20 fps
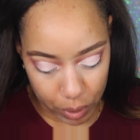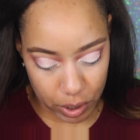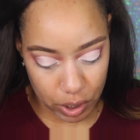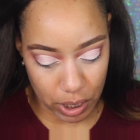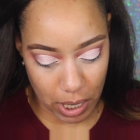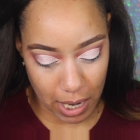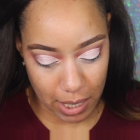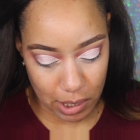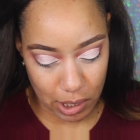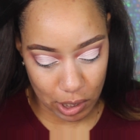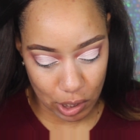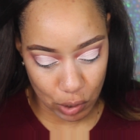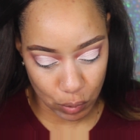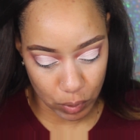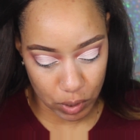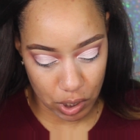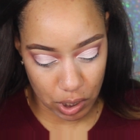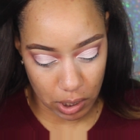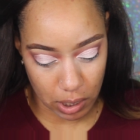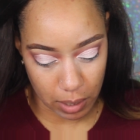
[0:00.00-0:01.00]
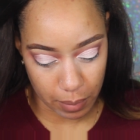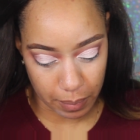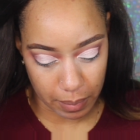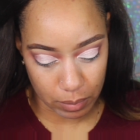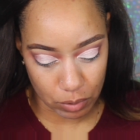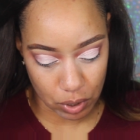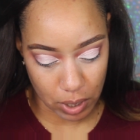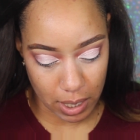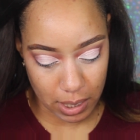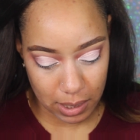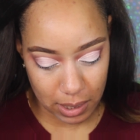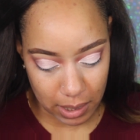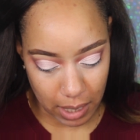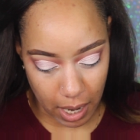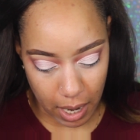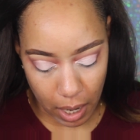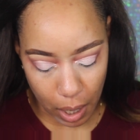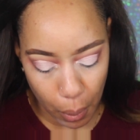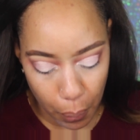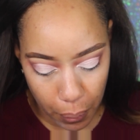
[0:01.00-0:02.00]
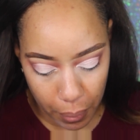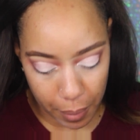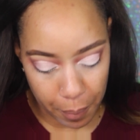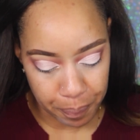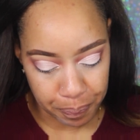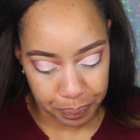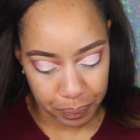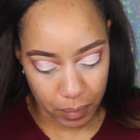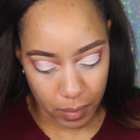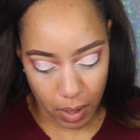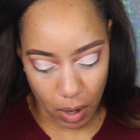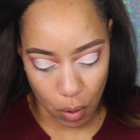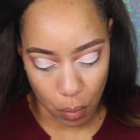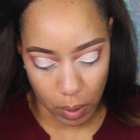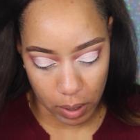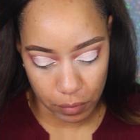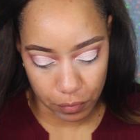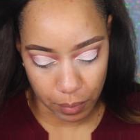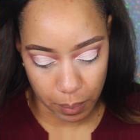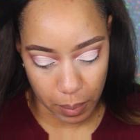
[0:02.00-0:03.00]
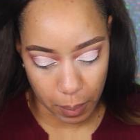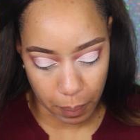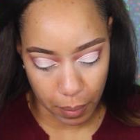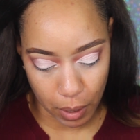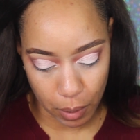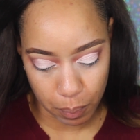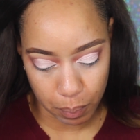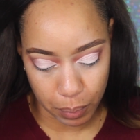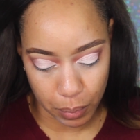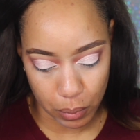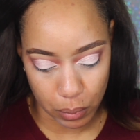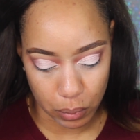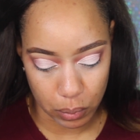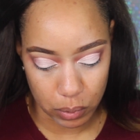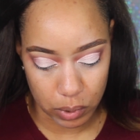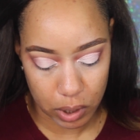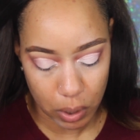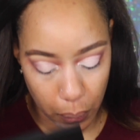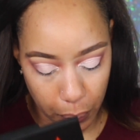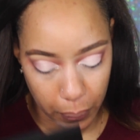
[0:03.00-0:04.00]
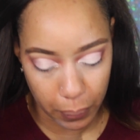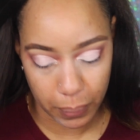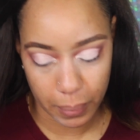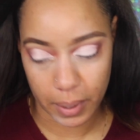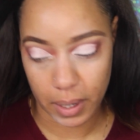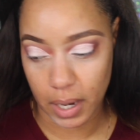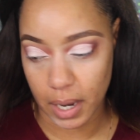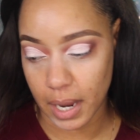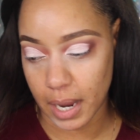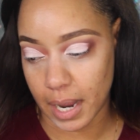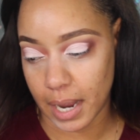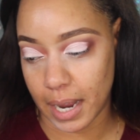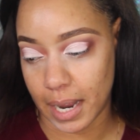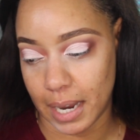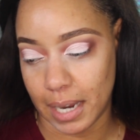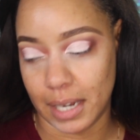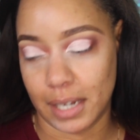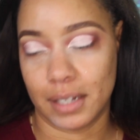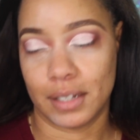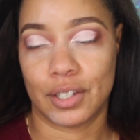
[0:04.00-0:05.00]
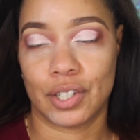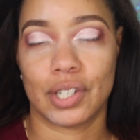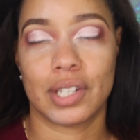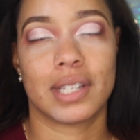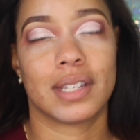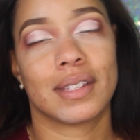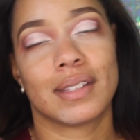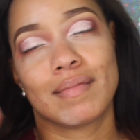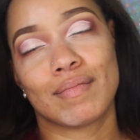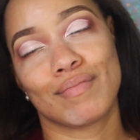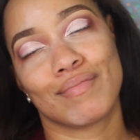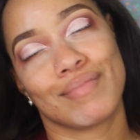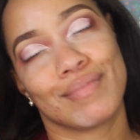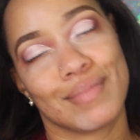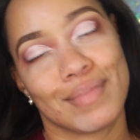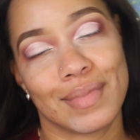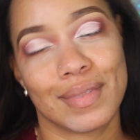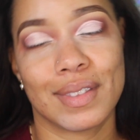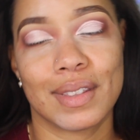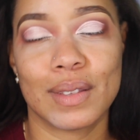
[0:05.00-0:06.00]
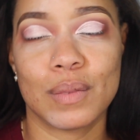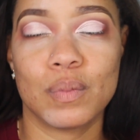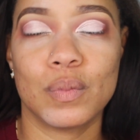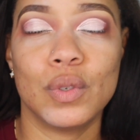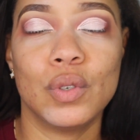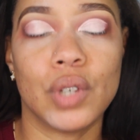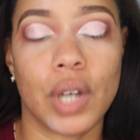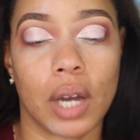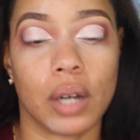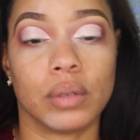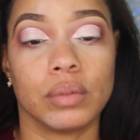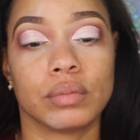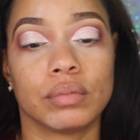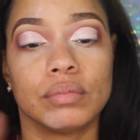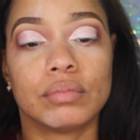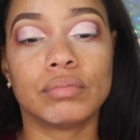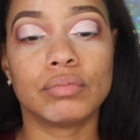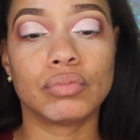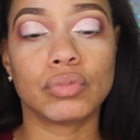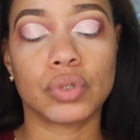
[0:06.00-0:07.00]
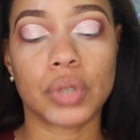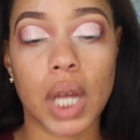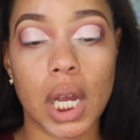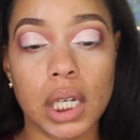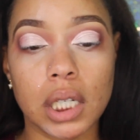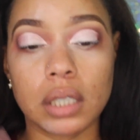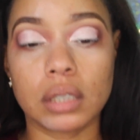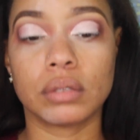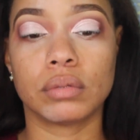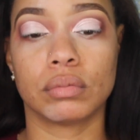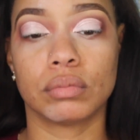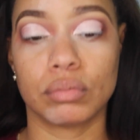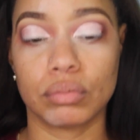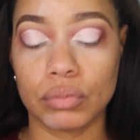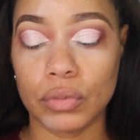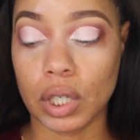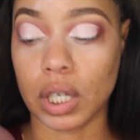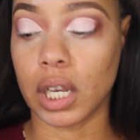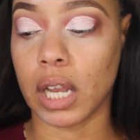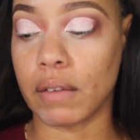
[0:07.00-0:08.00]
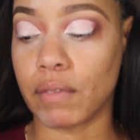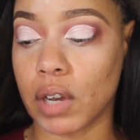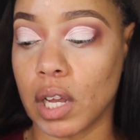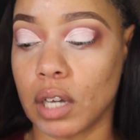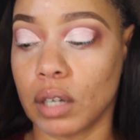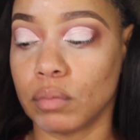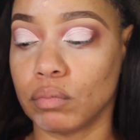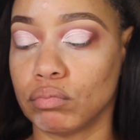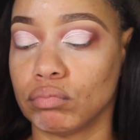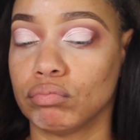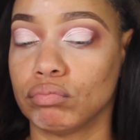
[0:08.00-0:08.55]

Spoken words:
trying to switch it up. I'm trying to stay away from the purples and just, you know, trying to level up.